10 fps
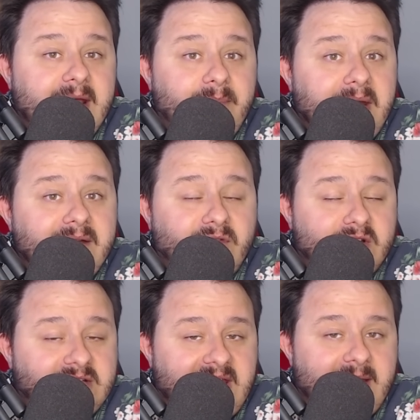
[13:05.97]
campaign
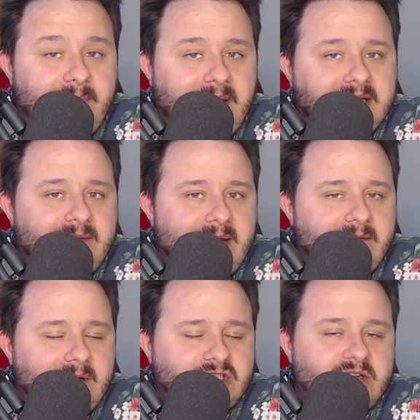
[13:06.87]
versus campaign
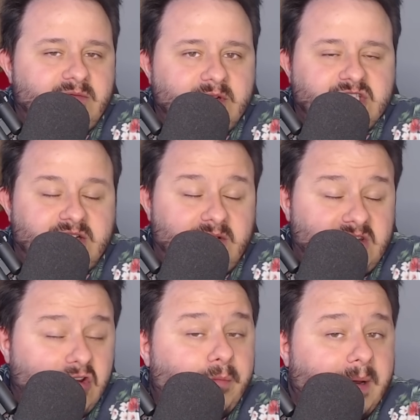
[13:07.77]
event, which is
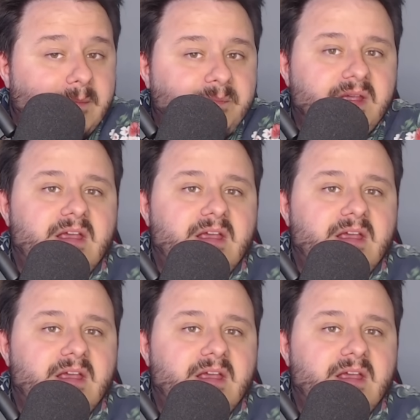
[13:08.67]
stupid.